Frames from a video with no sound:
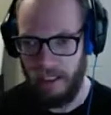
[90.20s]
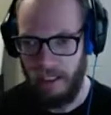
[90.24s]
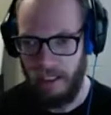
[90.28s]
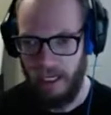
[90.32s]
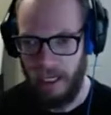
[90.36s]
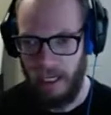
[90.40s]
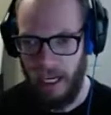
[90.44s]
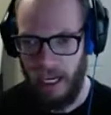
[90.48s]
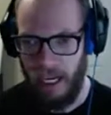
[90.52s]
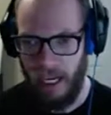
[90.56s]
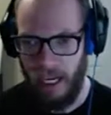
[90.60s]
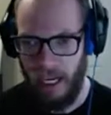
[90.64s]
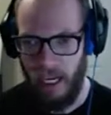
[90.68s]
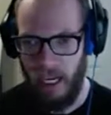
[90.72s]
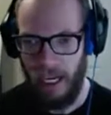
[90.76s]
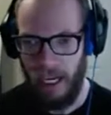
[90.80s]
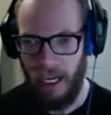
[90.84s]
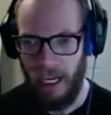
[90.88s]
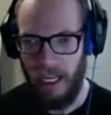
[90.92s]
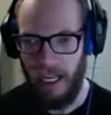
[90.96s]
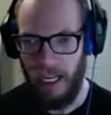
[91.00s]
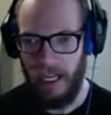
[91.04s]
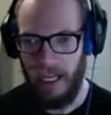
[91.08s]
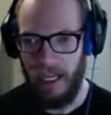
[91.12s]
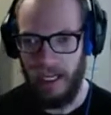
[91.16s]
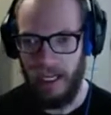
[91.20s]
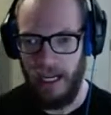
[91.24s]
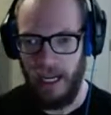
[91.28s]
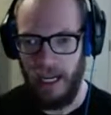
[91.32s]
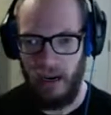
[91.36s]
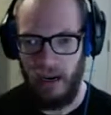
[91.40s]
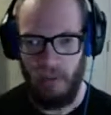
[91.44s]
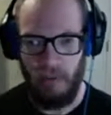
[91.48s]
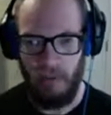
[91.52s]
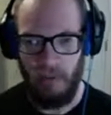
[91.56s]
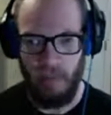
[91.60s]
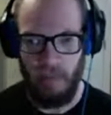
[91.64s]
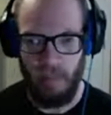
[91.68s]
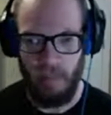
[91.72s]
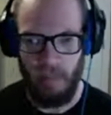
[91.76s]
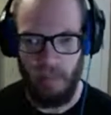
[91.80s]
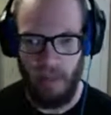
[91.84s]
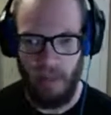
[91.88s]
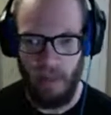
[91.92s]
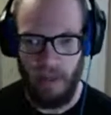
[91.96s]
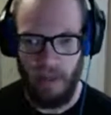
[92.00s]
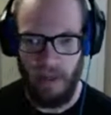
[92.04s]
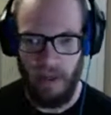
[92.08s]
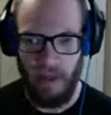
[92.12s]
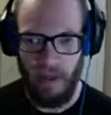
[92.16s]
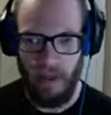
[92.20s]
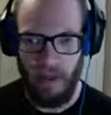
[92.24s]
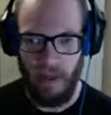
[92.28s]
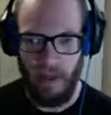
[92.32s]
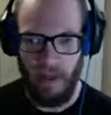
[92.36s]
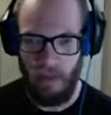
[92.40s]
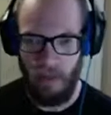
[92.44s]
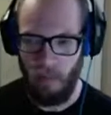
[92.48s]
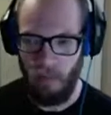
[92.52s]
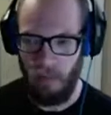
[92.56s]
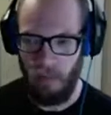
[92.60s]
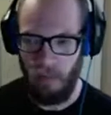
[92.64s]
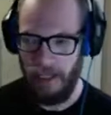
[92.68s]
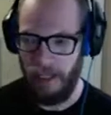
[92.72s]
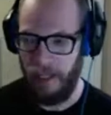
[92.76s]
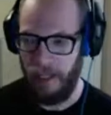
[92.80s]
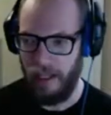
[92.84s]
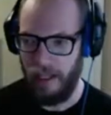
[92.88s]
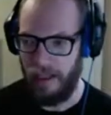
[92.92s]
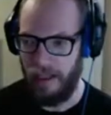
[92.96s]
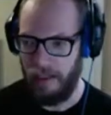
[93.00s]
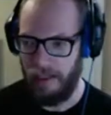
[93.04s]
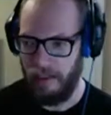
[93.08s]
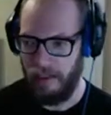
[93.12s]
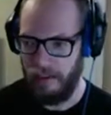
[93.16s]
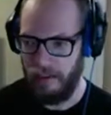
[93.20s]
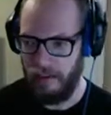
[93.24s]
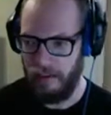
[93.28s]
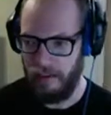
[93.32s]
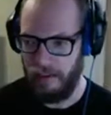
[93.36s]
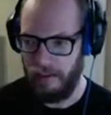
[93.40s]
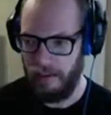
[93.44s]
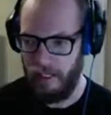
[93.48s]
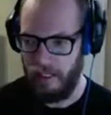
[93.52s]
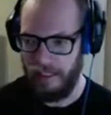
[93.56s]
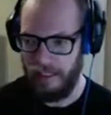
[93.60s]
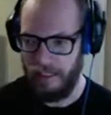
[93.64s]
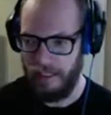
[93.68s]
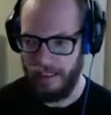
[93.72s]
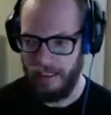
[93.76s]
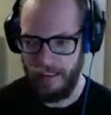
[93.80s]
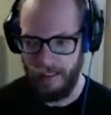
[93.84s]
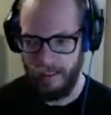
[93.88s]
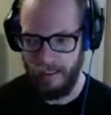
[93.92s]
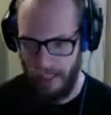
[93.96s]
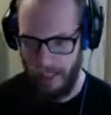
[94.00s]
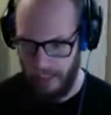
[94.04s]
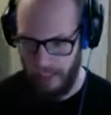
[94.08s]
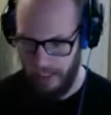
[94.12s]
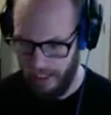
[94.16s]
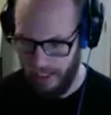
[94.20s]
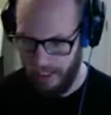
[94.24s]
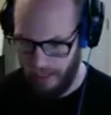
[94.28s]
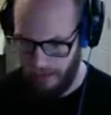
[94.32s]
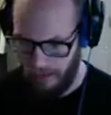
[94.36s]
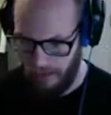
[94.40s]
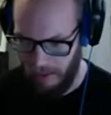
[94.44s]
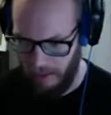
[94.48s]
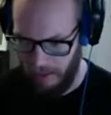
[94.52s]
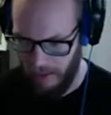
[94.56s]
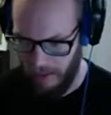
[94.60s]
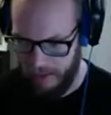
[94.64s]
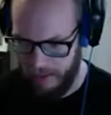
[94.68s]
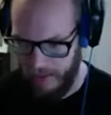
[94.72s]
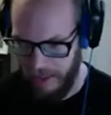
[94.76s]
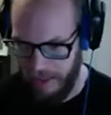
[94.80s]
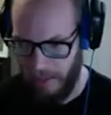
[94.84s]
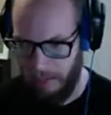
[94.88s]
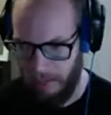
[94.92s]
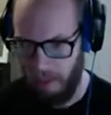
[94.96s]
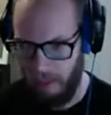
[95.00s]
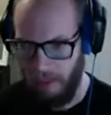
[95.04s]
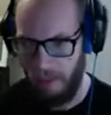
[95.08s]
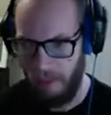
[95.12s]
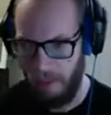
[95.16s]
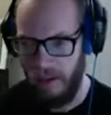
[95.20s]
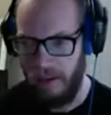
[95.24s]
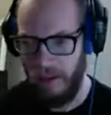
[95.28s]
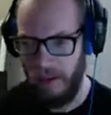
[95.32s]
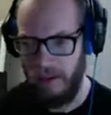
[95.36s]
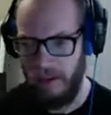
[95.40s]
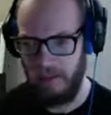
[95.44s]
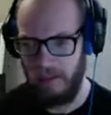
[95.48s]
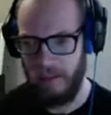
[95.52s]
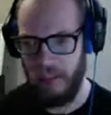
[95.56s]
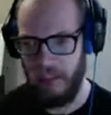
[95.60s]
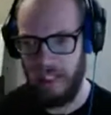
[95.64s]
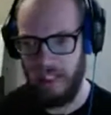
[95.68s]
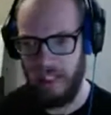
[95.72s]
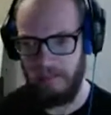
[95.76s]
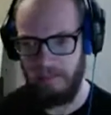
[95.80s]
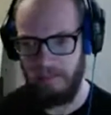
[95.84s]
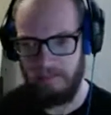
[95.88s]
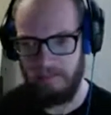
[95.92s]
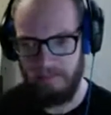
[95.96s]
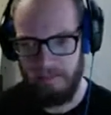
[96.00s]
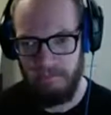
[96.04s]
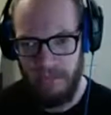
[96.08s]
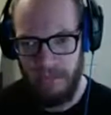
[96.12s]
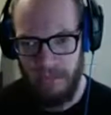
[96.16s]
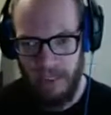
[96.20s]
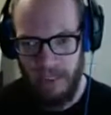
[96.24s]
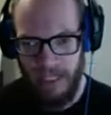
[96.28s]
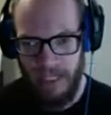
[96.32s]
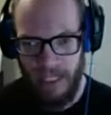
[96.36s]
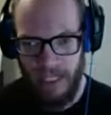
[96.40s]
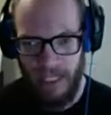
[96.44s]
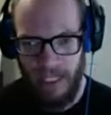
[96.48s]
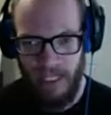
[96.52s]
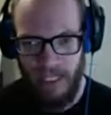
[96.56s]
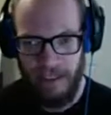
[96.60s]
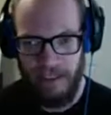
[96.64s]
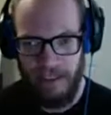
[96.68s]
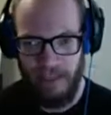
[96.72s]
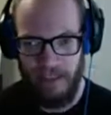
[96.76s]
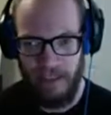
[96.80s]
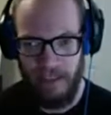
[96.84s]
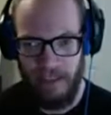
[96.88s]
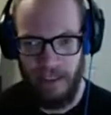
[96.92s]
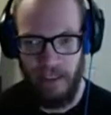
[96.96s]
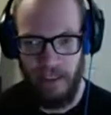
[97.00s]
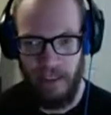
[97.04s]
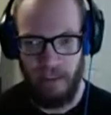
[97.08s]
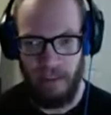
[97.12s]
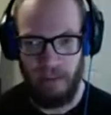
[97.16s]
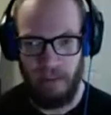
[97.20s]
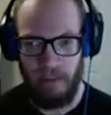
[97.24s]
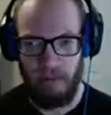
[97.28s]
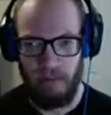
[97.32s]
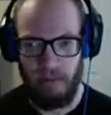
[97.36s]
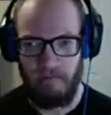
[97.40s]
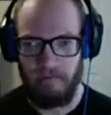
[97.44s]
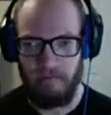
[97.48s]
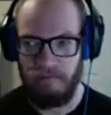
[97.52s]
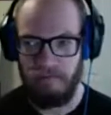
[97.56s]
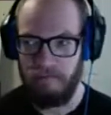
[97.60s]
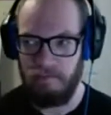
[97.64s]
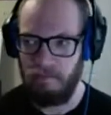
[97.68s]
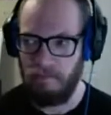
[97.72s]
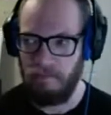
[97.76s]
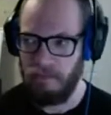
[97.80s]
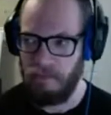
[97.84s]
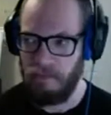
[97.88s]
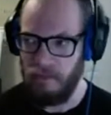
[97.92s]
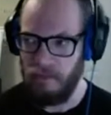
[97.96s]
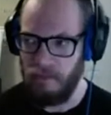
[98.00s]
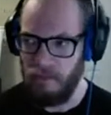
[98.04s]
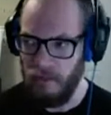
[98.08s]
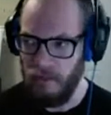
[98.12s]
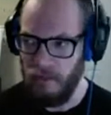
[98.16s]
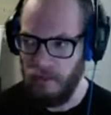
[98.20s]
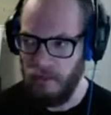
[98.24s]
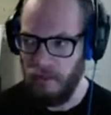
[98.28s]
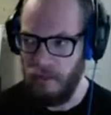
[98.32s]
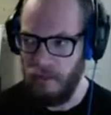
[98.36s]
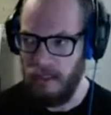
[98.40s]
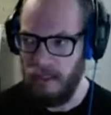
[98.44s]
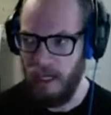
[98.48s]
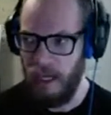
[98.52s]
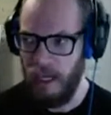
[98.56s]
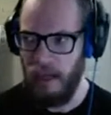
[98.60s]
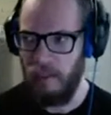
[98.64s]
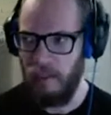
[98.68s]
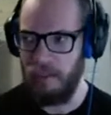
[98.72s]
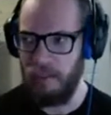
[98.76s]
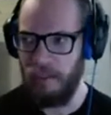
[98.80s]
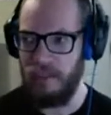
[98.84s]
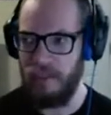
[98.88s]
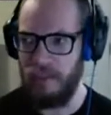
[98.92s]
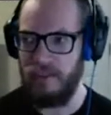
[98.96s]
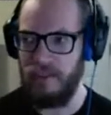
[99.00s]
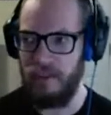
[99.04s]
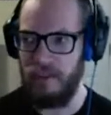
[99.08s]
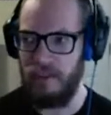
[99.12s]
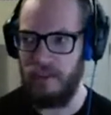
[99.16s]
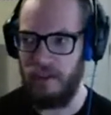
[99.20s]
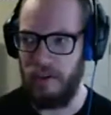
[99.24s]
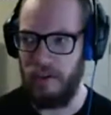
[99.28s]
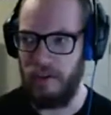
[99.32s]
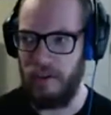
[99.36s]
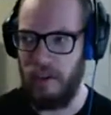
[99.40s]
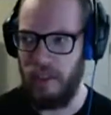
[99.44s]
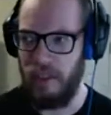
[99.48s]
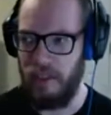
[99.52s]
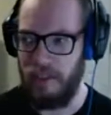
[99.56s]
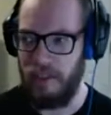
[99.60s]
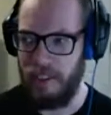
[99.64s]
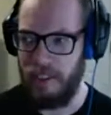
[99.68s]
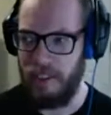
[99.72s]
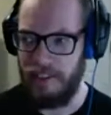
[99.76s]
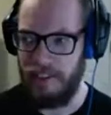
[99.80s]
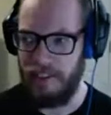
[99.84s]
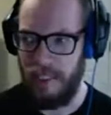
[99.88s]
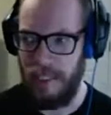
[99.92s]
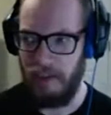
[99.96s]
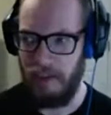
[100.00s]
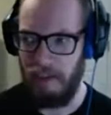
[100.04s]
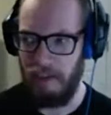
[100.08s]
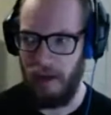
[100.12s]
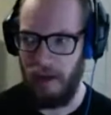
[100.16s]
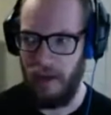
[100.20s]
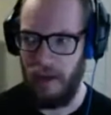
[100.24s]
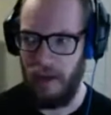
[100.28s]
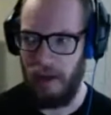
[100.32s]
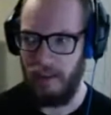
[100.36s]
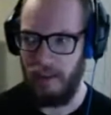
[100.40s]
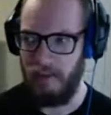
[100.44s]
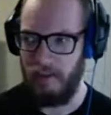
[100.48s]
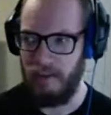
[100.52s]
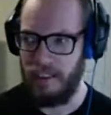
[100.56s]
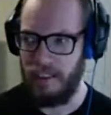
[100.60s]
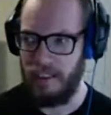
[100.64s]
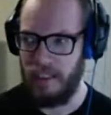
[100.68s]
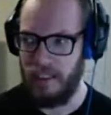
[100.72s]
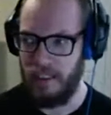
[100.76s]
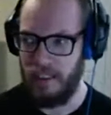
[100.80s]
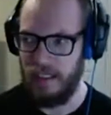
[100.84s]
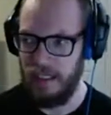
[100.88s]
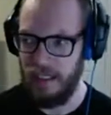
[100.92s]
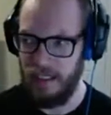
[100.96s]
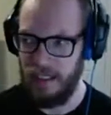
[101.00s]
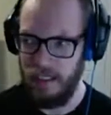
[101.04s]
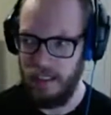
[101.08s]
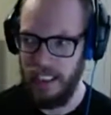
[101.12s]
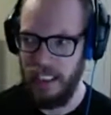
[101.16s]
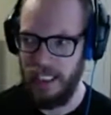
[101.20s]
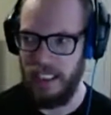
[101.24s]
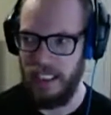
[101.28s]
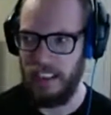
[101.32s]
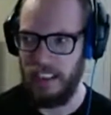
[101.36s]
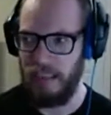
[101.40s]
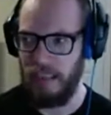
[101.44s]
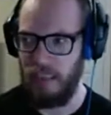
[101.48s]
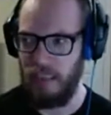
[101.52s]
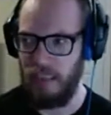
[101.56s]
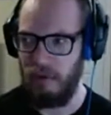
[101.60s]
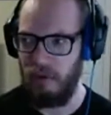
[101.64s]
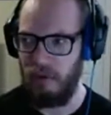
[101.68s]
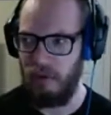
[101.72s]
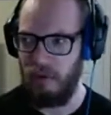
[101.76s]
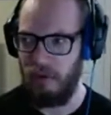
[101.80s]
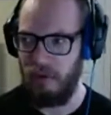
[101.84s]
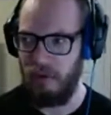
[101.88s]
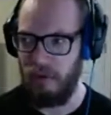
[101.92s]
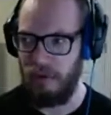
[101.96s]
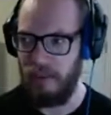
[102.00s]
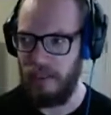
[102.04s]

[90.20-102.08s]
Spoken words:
and I was born with a disability called Cerebral Palsy. And so up until the time I was 2 years old,